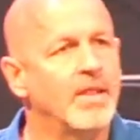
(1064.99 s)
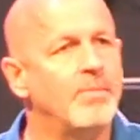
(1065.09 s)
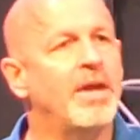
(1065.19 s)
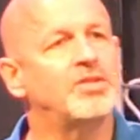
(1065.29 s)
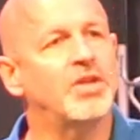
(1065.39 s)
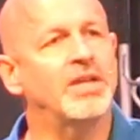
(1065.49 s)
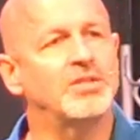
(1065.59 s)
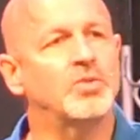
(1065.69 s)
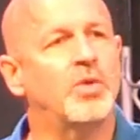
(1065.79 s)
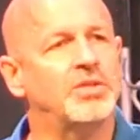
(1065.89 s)
Let me ask you
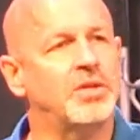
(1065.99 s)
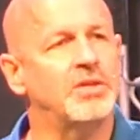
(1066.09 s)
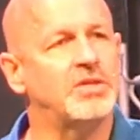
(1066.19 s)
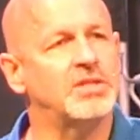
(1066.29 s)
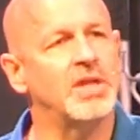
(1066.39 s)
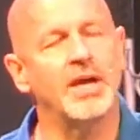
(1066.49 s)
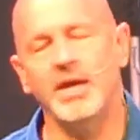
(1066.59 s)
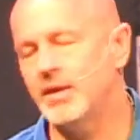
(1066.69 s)
guys this question. This is not